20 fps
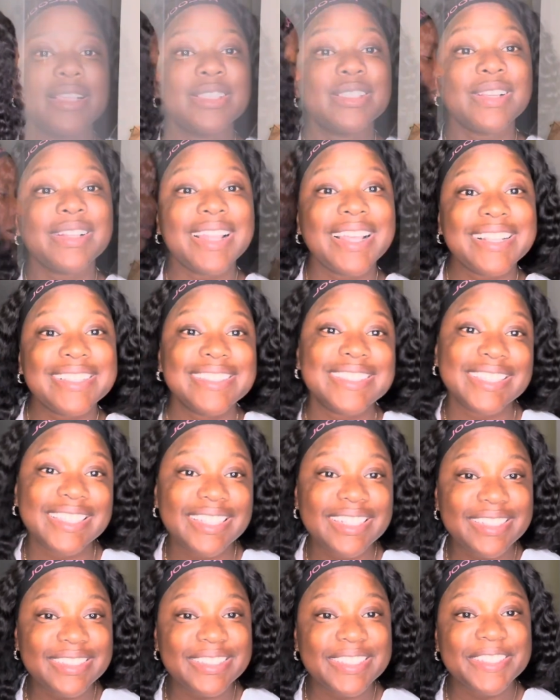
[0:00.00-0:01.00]
so that's
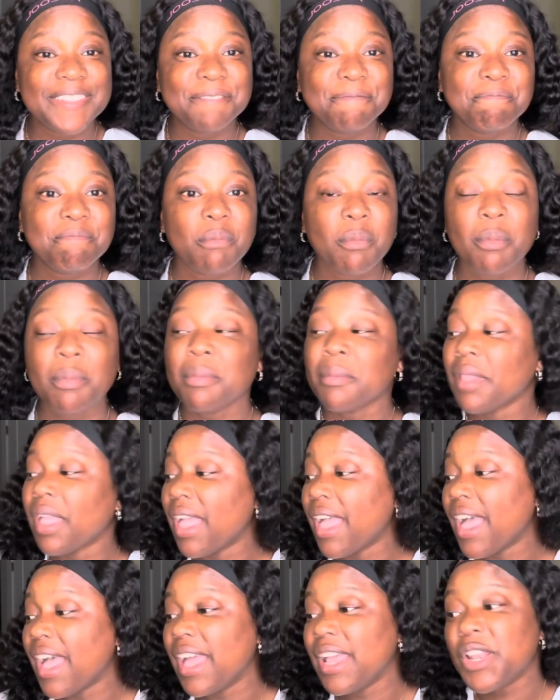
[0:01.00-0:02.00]
it.
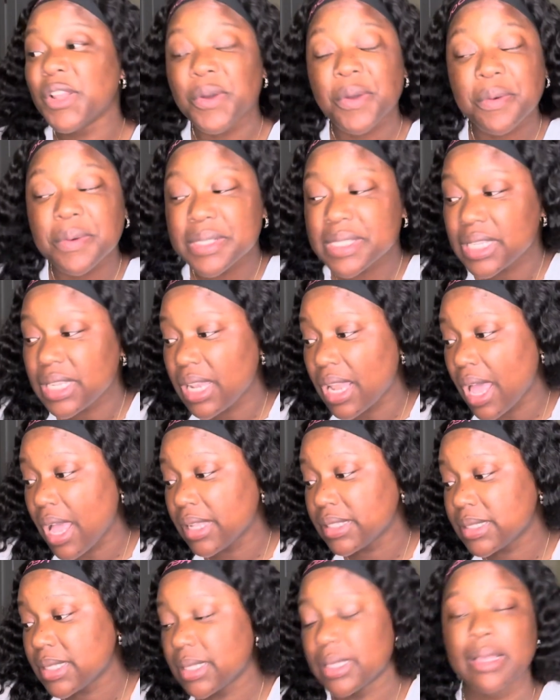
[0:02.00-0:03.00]
I know it was a
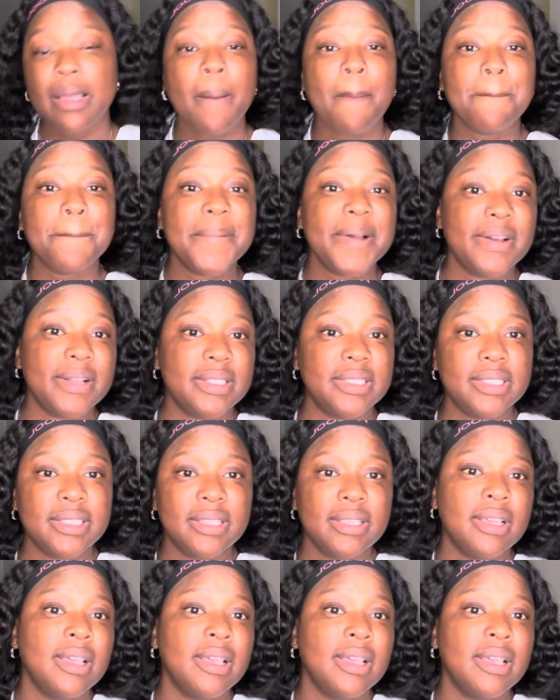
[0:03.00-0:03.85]
lot, but